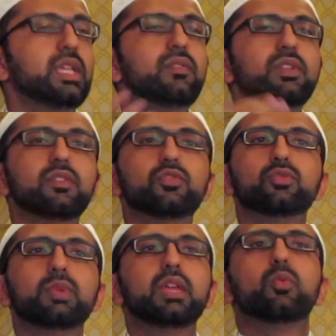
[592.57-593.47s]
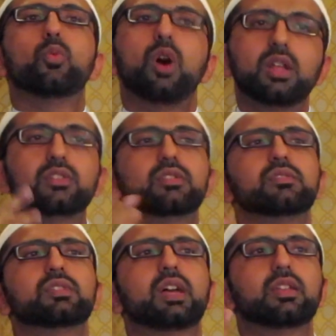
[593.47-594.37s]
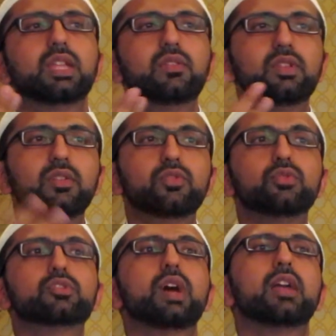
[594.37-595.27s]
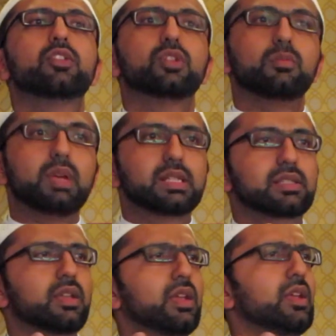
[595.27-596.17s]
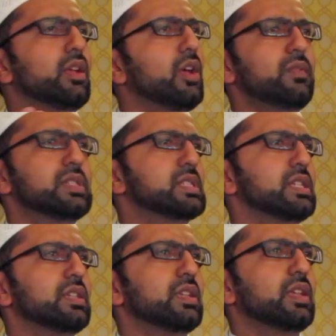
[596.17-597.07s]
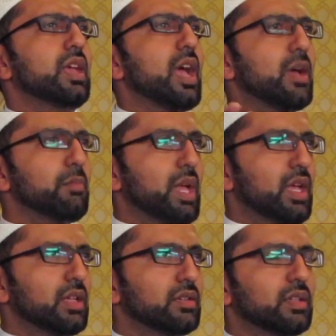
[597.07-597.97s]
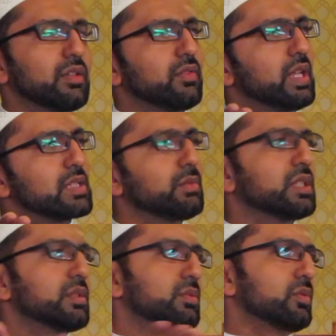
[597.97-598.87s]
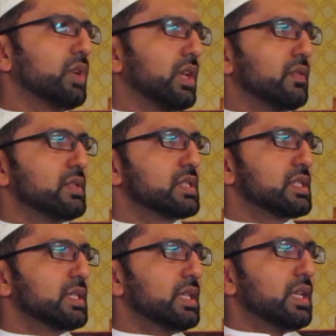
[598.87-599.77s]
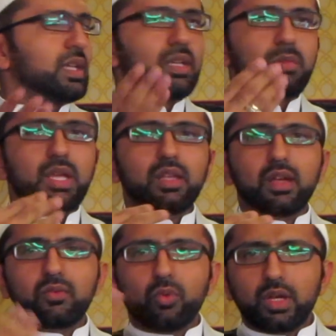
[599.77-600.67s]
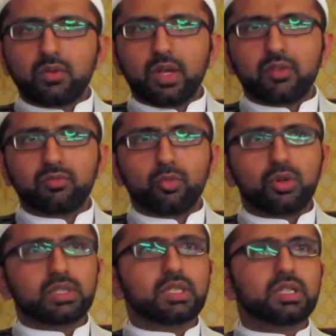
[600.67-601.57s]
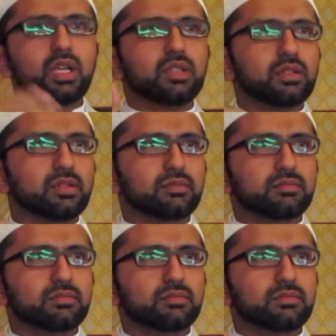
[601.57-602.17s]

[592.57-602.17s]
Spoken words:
Even if you may want to do that, even if you try your best. Honestly, a man, if he has multiple wives, he may love one wife more than the other.